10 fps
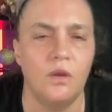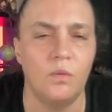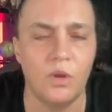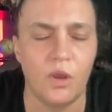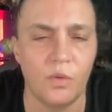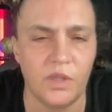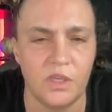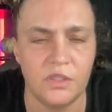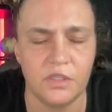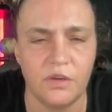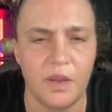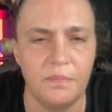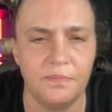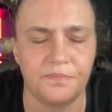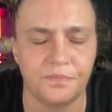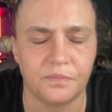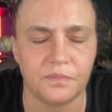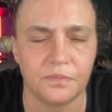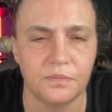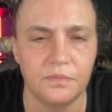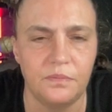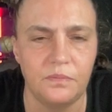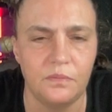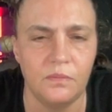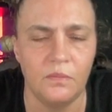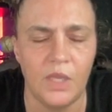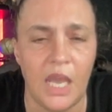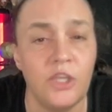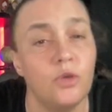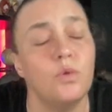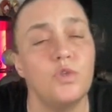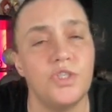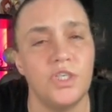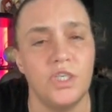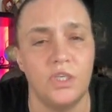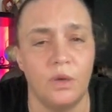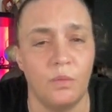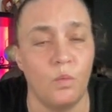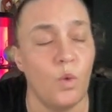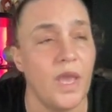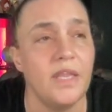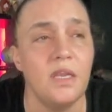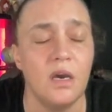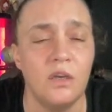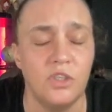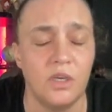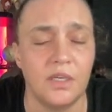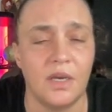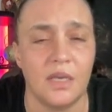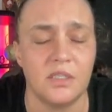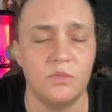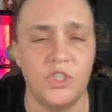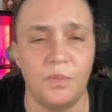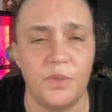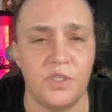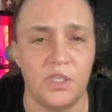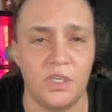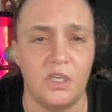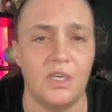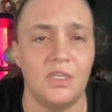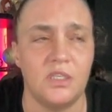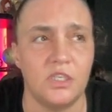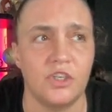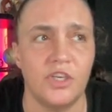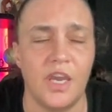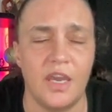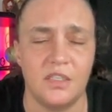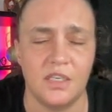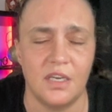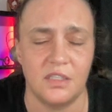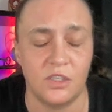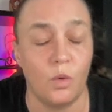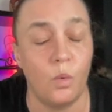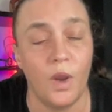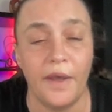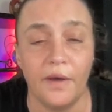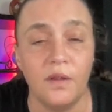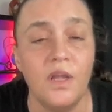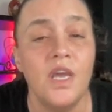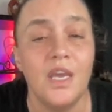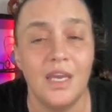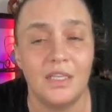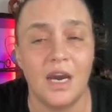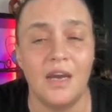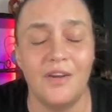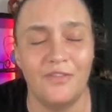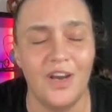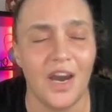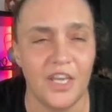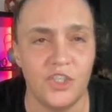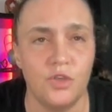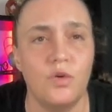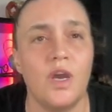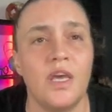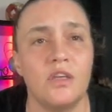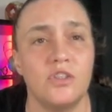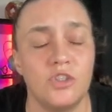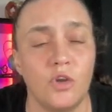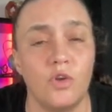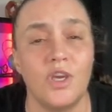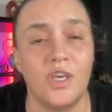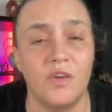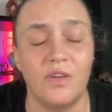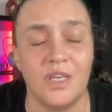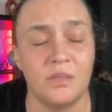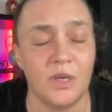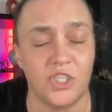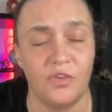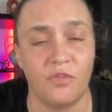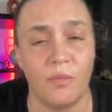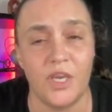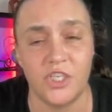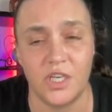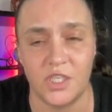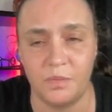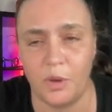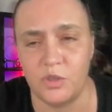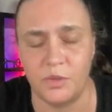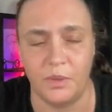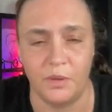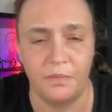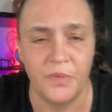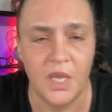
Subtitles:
We're going with Instagram. And you will see when a custom GPT is created well, it kind of guides you, and so you can give it as much information as possible.